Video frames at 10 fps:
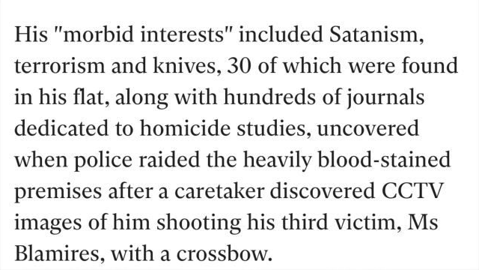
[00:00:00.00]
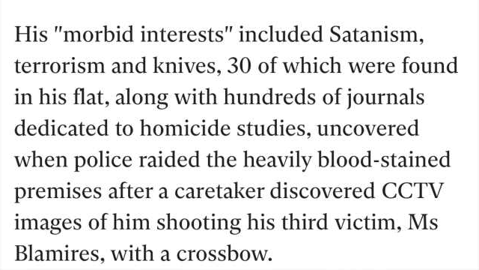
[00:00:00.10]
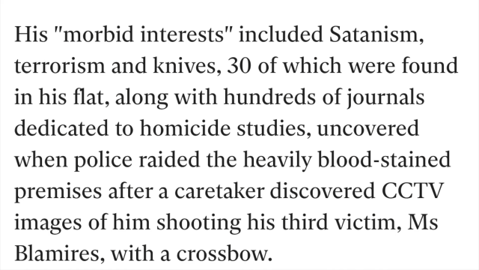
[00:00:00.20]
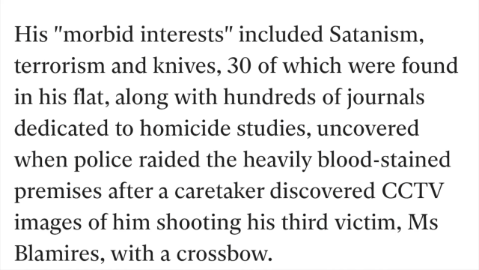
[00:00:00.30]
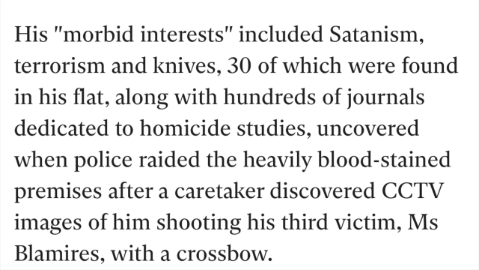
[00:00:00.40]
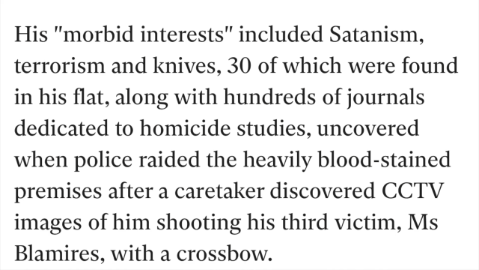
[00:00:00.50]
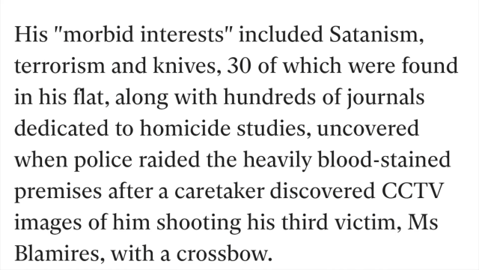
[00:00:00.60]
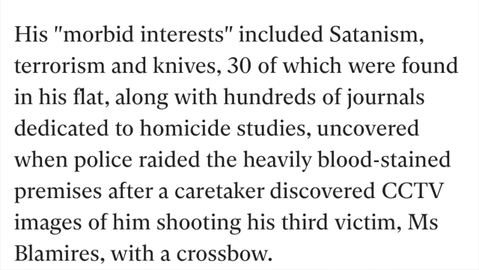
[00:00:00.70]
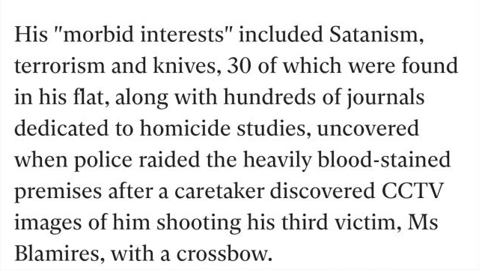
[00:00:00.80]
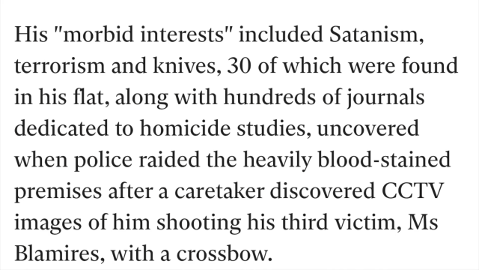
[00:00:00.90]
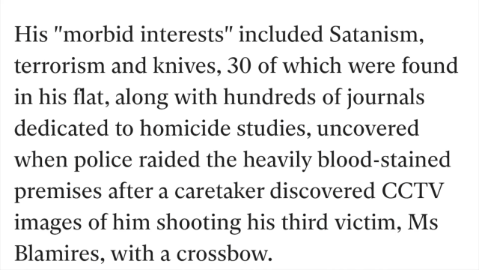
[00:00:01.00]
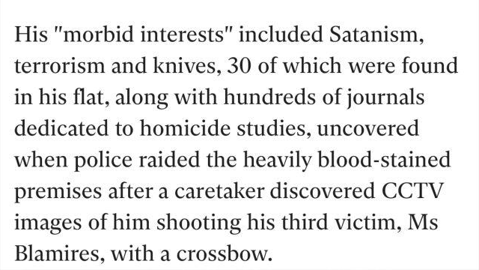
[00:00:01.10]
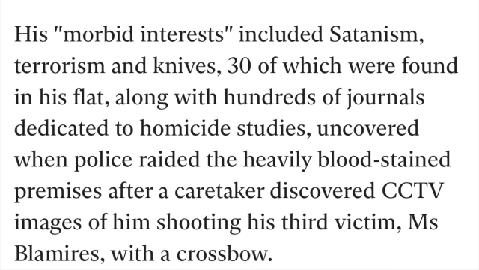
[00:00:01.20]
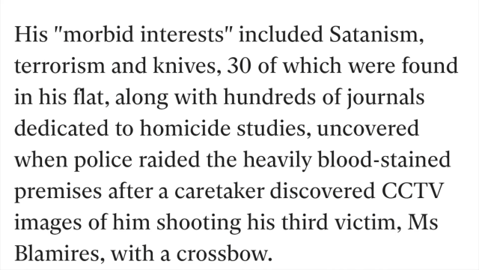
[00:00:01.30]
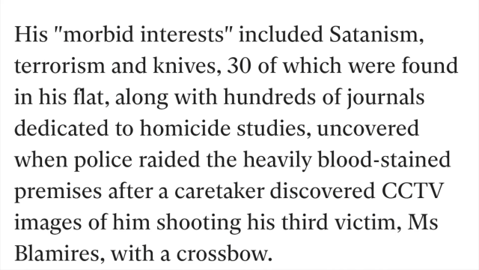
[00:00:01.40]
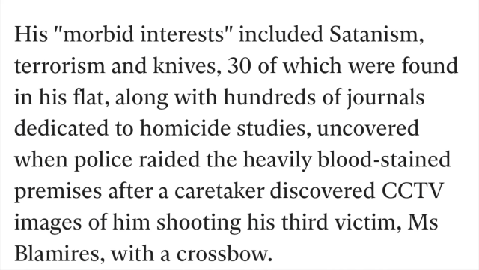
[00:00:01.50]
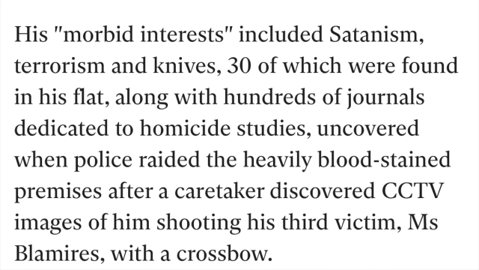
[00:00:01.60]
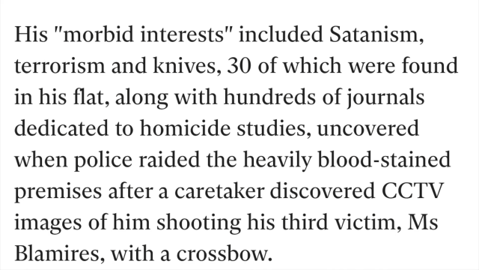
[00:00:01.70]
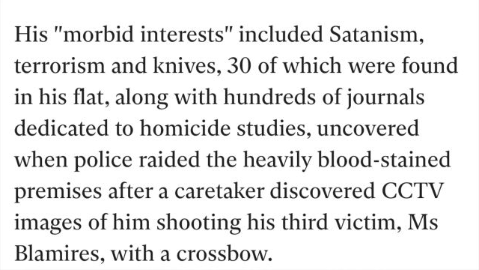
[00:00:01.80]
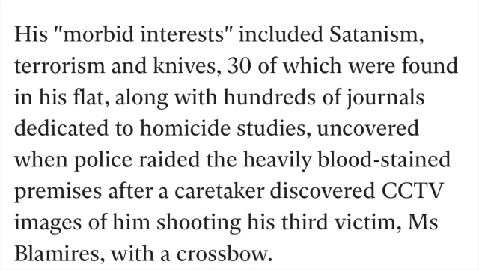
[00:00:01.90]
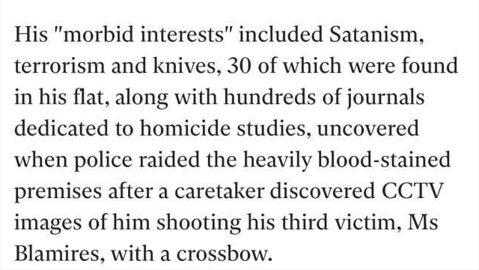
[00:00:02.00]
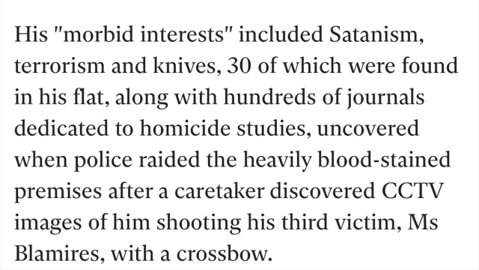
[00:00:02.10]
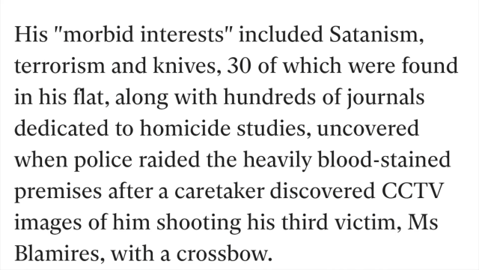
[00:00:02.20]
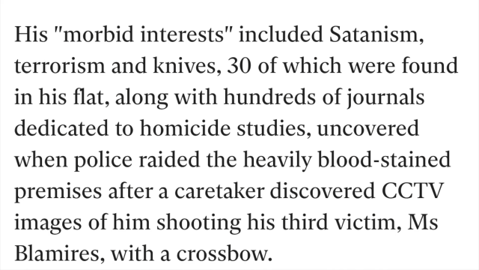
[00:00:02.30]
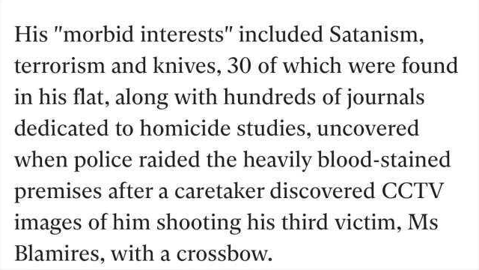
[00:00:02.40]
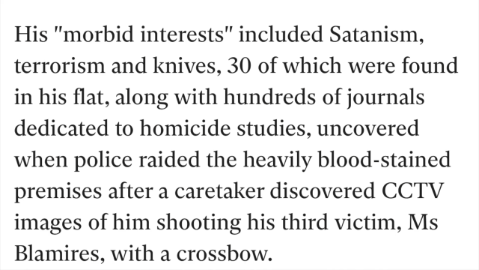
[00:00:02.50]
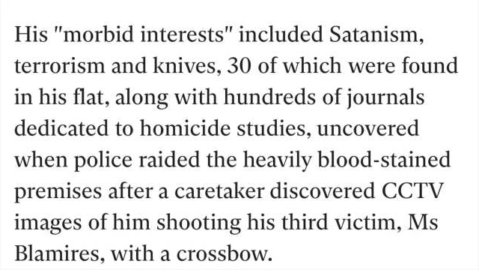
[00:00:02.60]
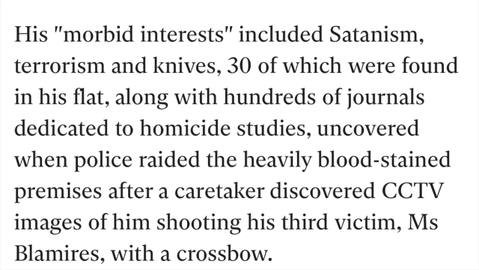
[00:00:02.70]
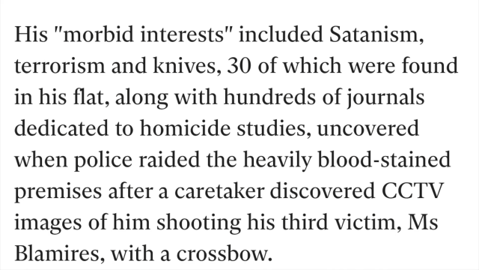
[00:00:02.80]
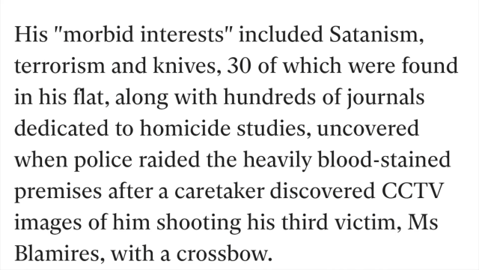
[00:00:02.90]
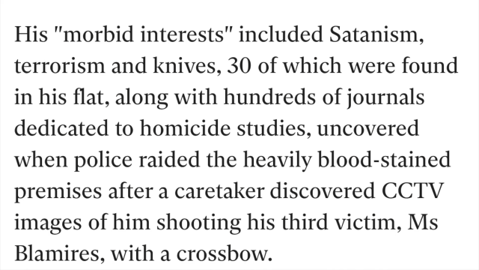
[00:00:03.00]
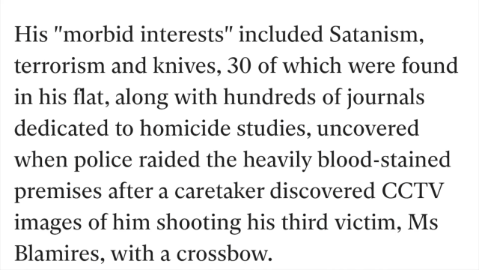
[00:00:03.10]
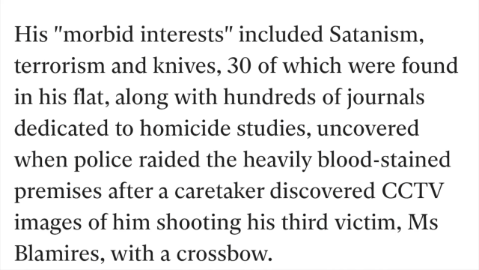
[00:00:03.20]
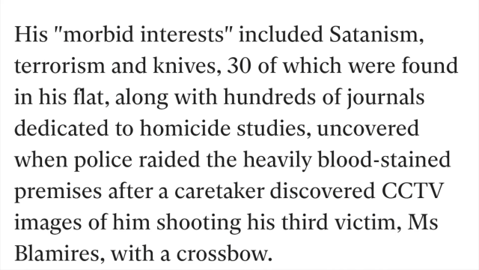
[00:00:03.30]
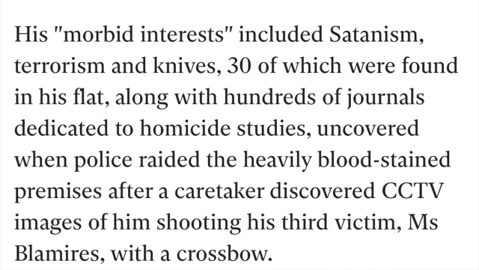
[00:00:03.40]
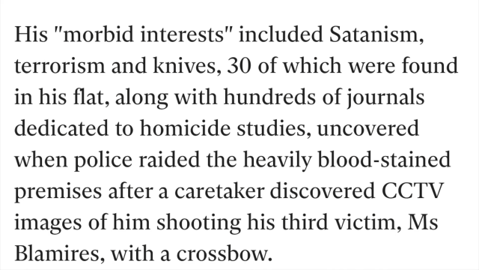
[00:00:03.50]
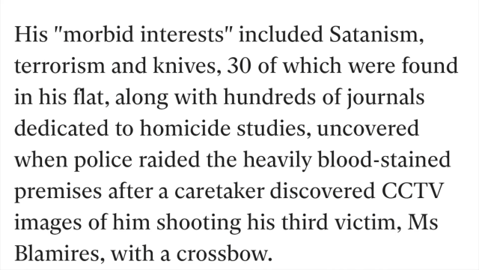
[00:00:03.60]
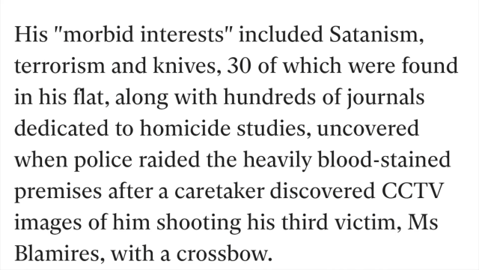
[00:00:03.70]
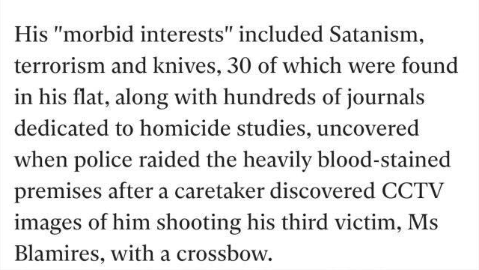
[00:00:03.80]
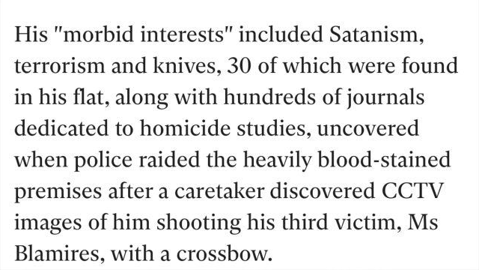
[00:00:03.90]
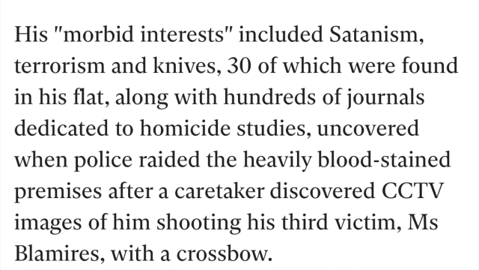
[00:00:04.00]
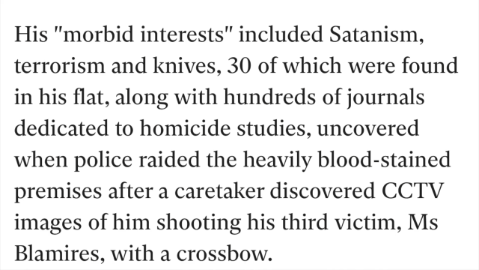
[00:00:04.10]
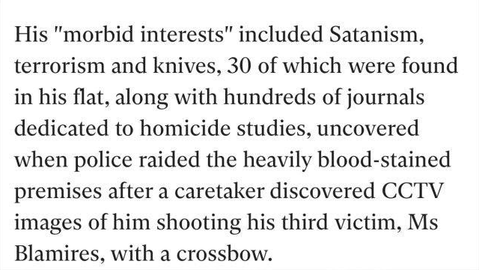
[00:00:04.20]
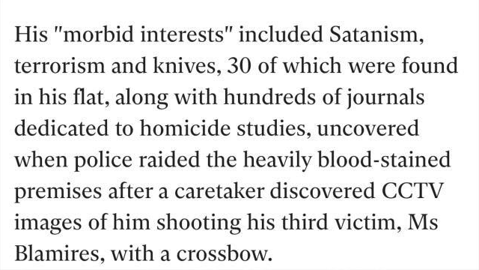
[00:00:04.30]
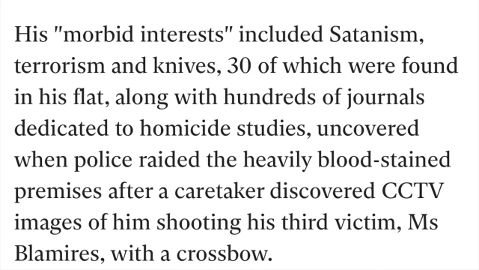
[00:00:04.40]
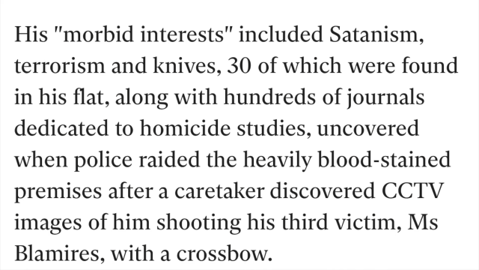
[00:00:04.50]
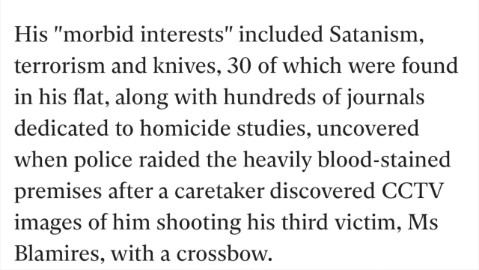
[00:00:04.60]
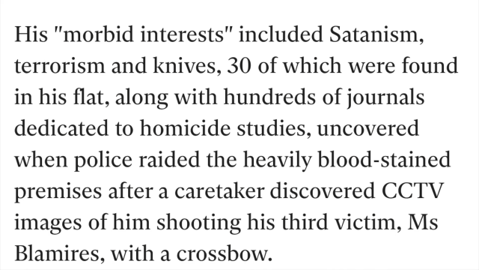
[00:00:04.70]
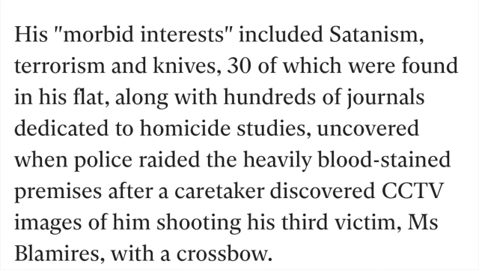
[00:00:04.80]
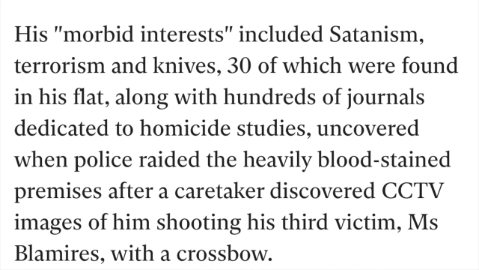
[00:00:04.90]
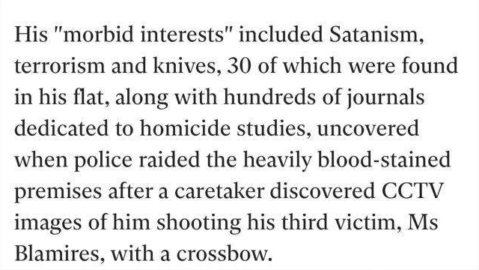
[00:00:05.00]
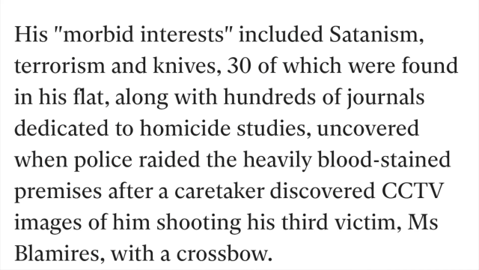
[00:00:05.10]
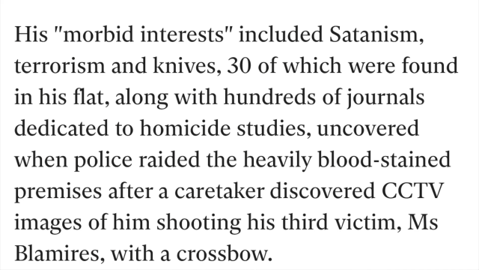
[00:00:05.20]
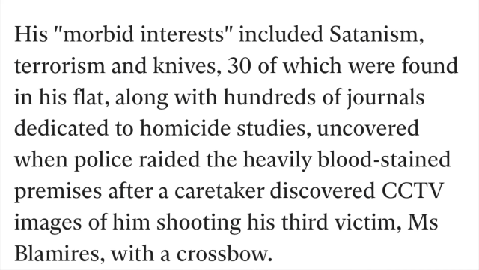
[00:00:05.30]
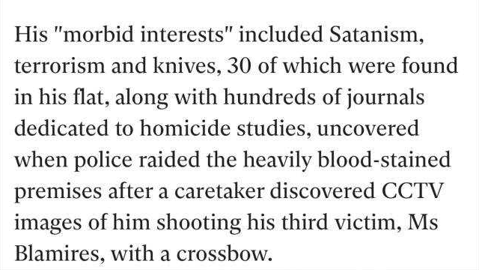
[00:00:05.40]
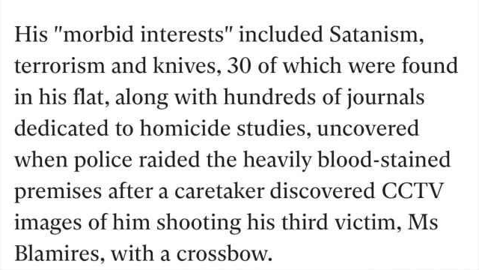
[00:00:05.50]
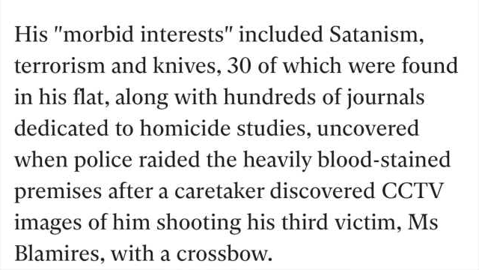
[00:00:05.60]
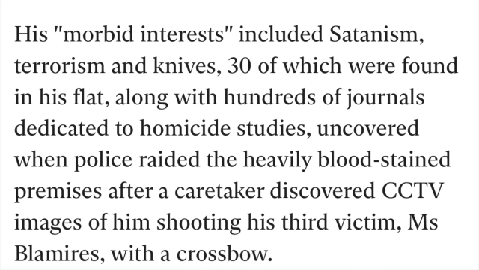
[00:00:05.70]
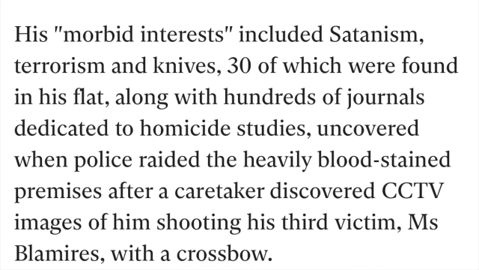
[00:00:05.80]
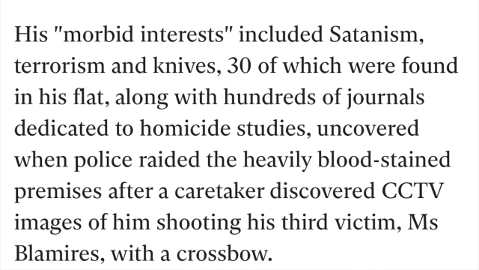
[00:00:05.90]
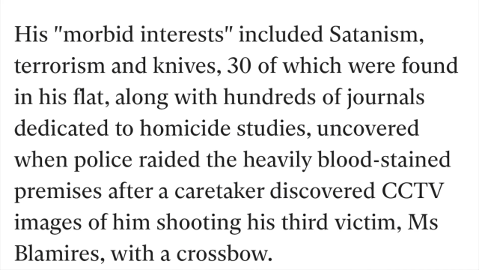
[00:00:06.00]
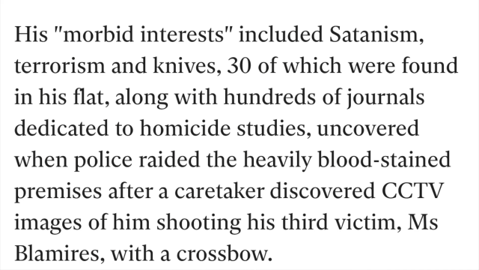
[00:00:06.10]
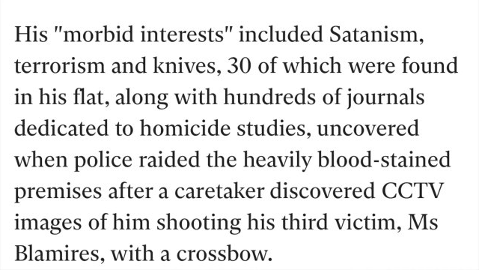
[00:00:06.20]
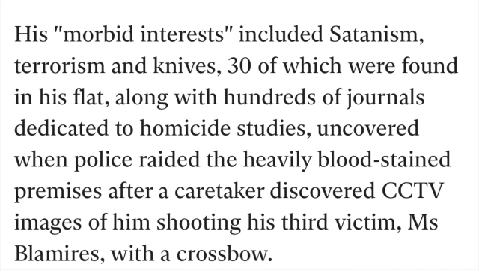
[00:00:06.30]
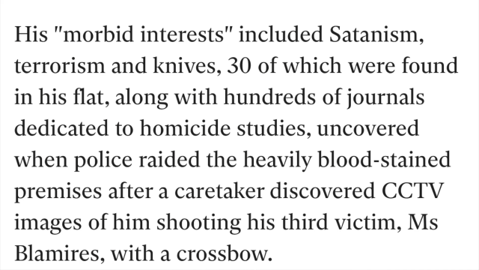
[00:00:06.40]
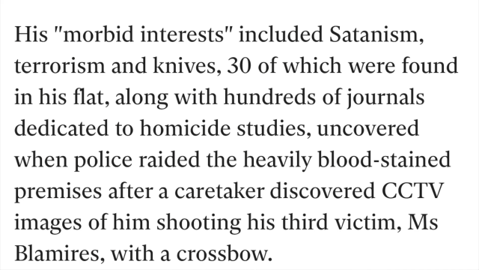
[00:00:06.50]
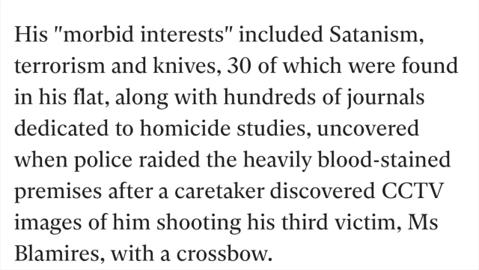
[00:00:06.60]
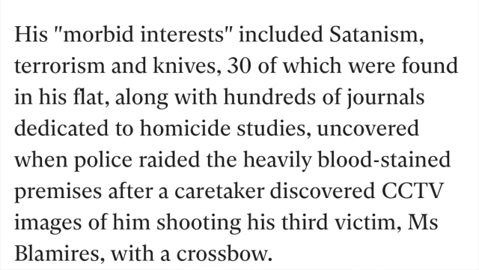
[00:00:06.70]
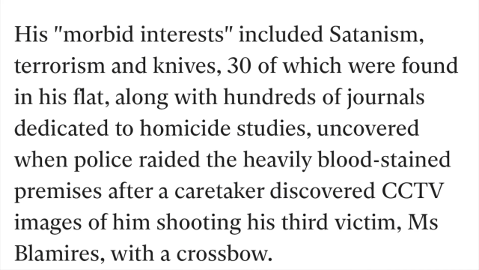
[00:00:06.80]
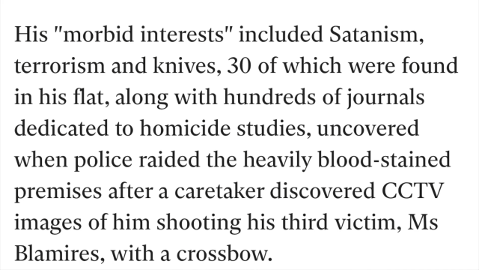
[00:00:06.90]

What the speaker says: [unreadable: no face in view]